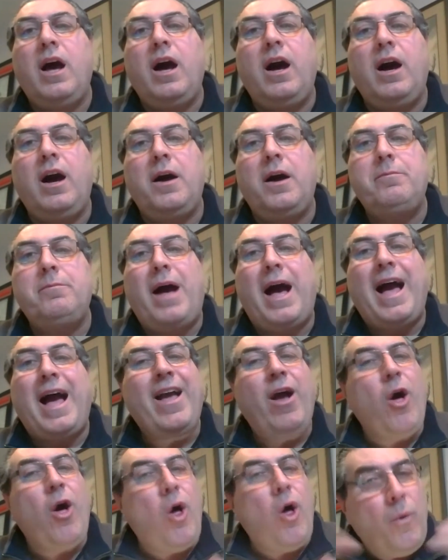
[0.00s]

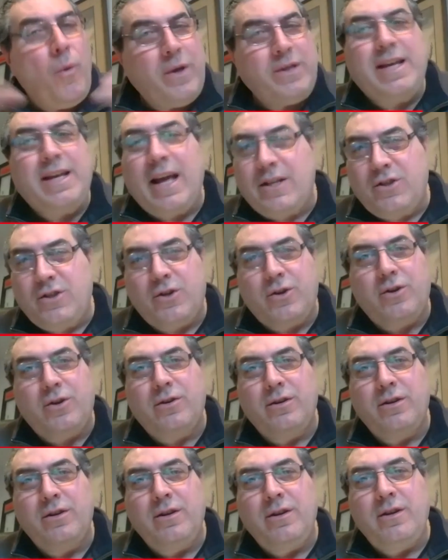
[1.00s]
I always
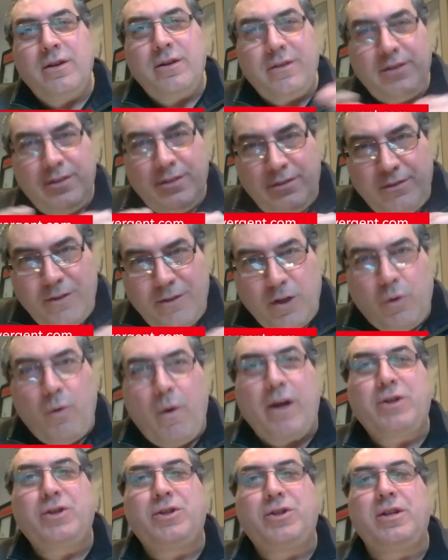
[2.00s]
answer the
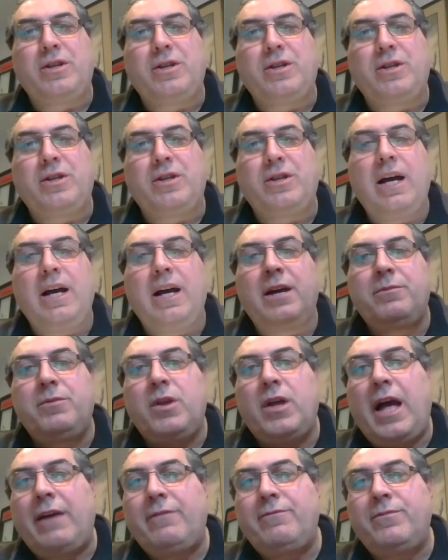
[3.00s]
question. I